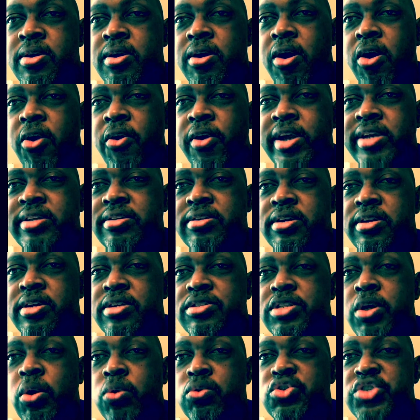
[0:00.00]
All right.
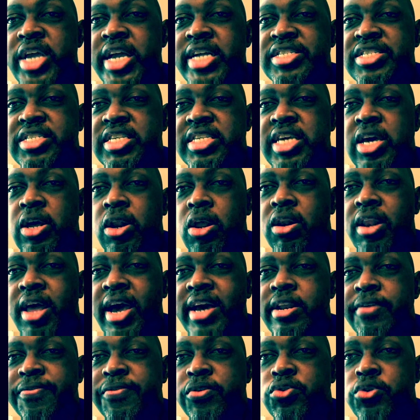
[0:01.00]
Don't chance the yellow
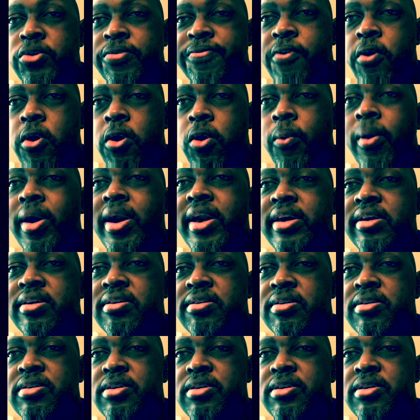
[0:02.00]
light if you're too far away.